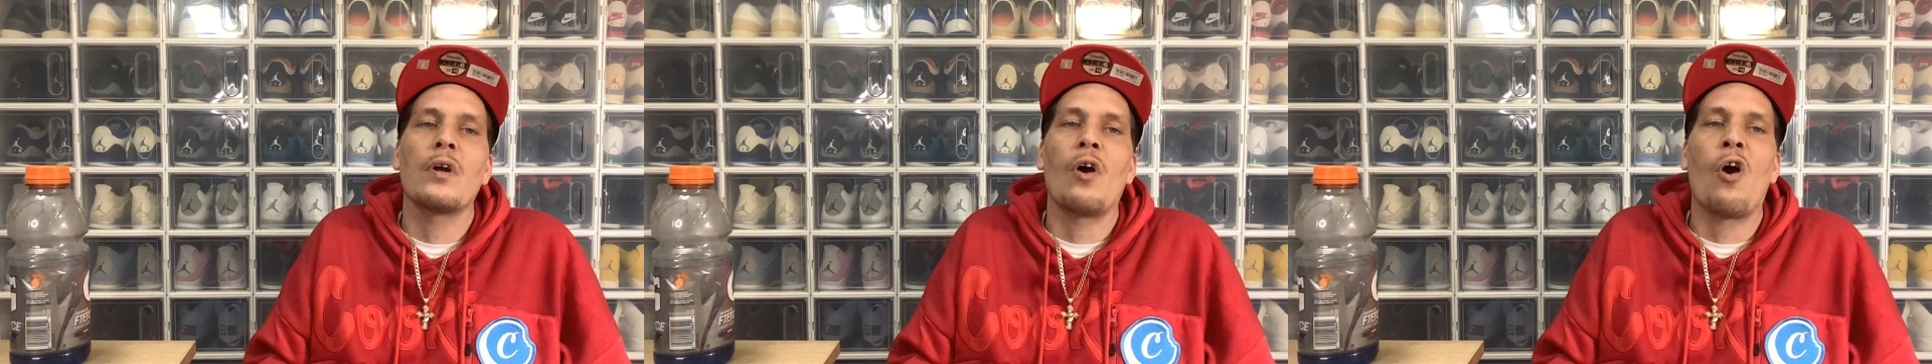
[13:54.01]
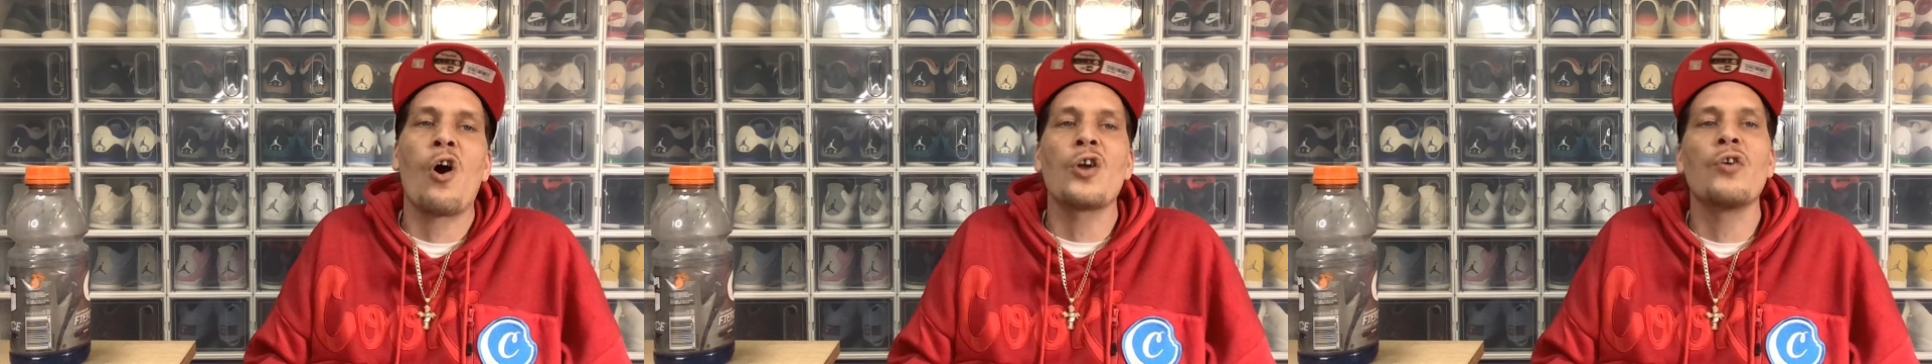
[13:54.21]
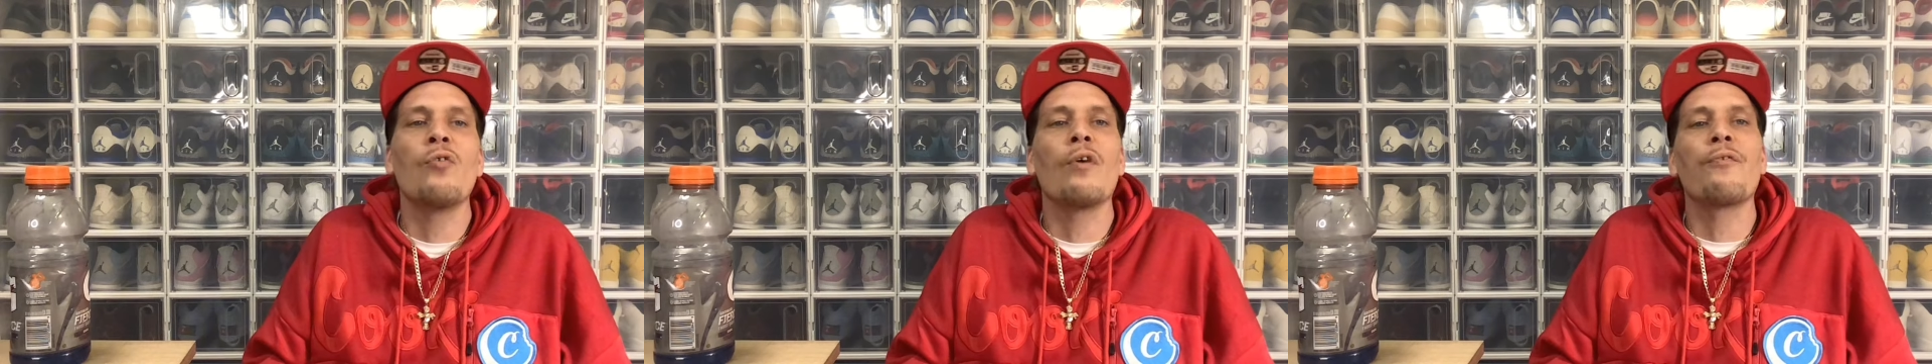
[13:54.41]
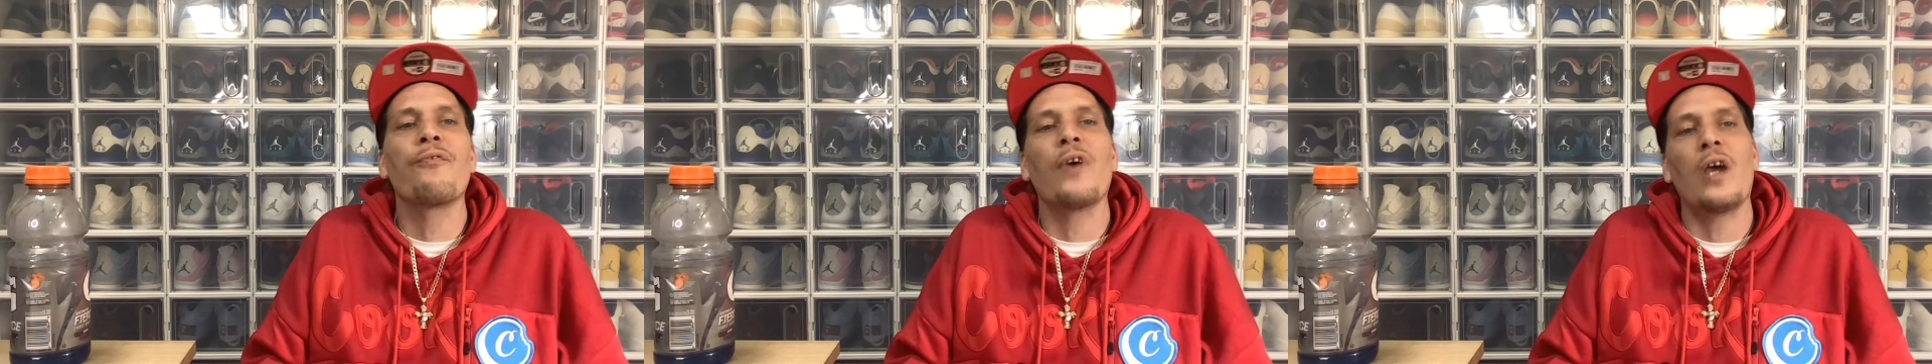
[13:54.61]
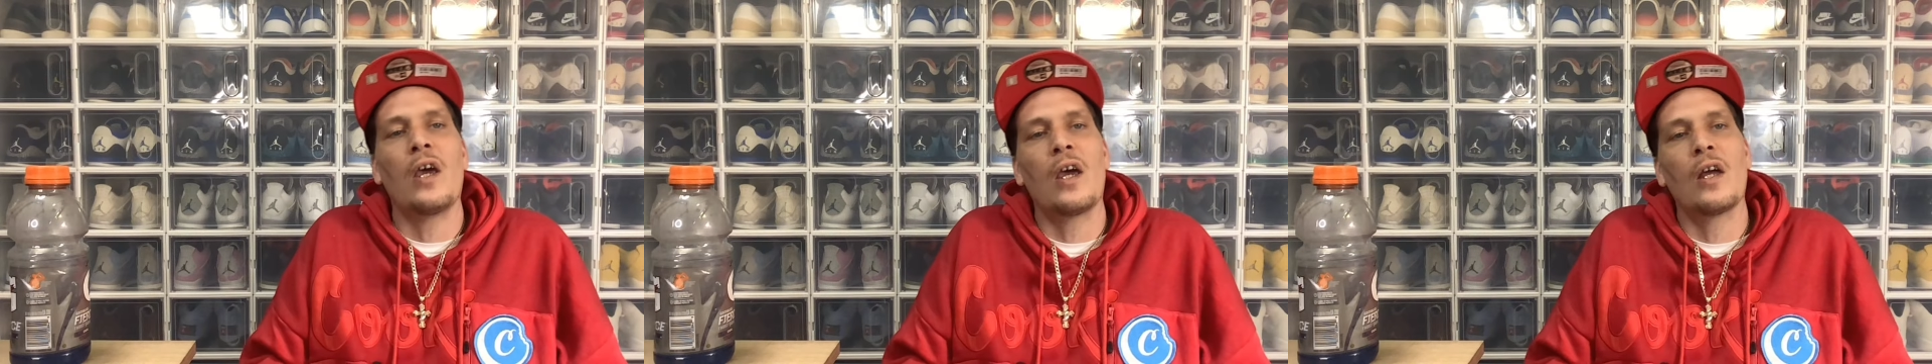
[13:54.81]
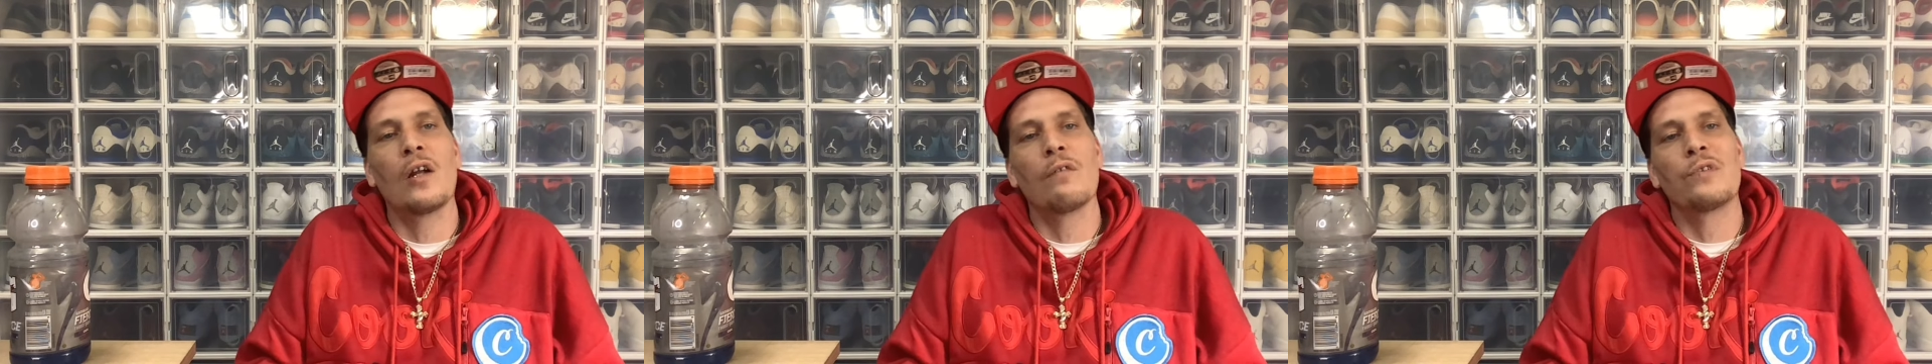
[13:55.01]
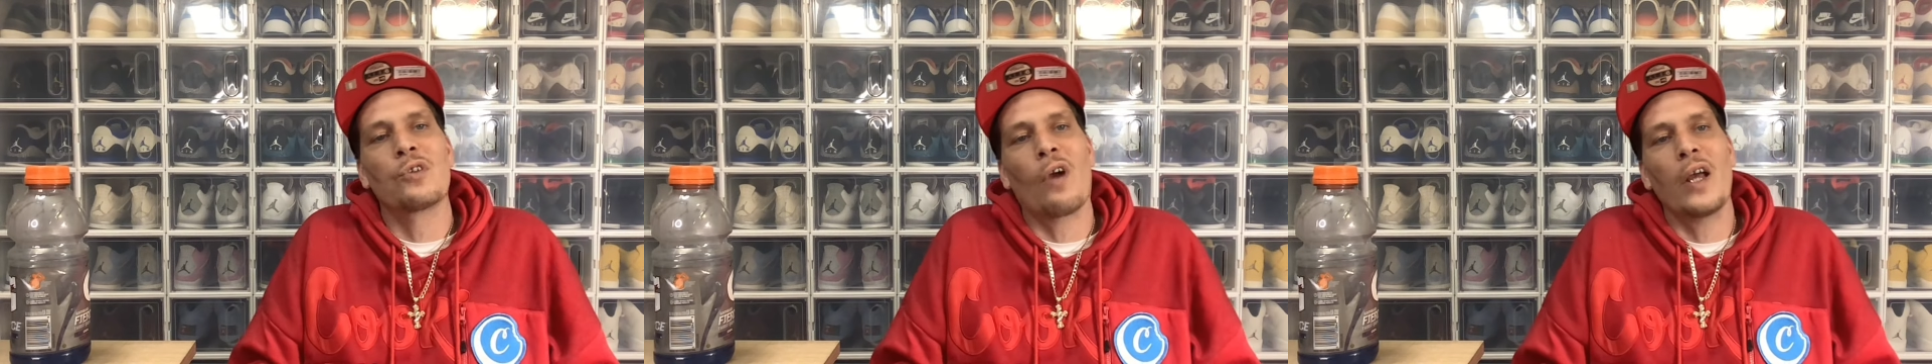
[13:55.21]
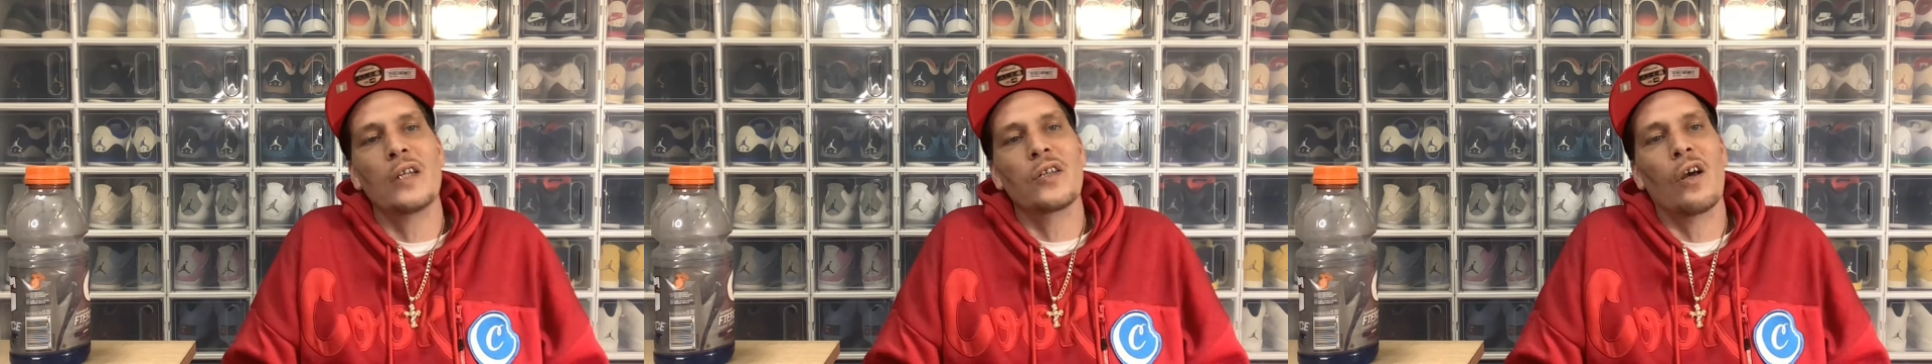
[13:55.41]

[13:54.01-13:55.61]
Are you a fan of Drake's